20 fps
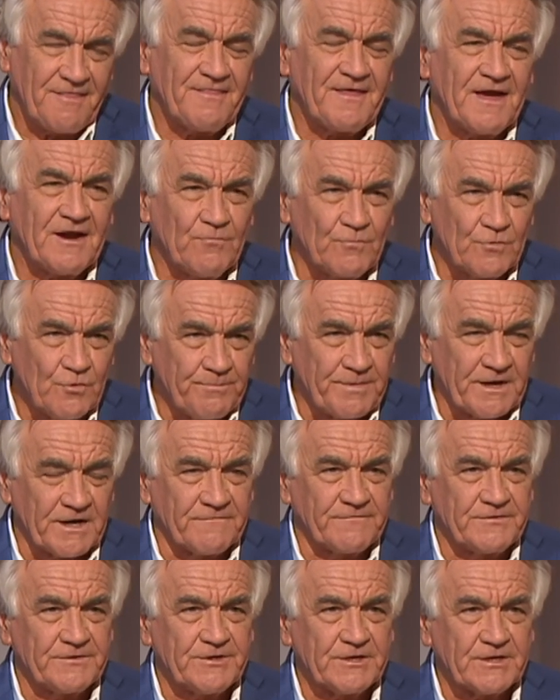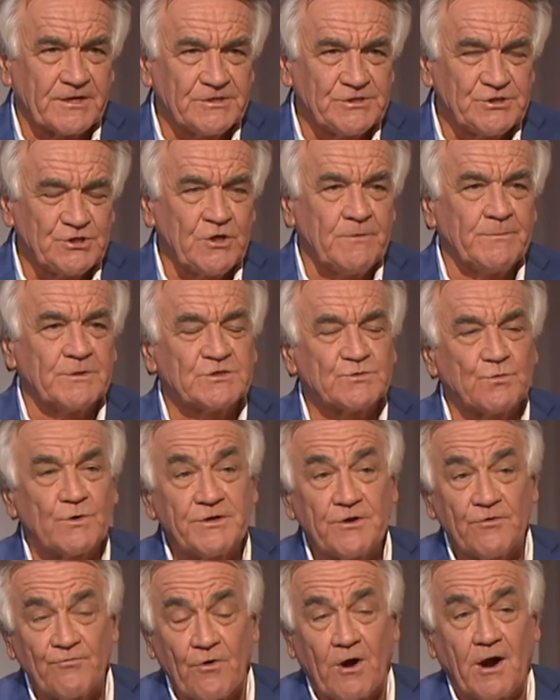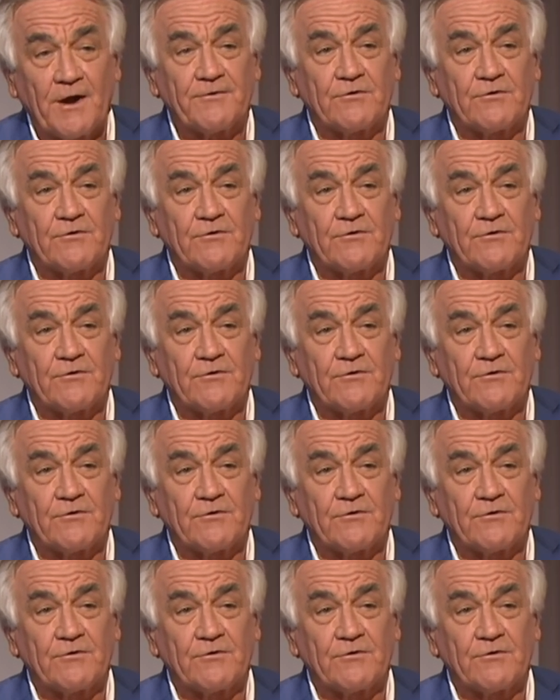that will benefit the consumers. Were you right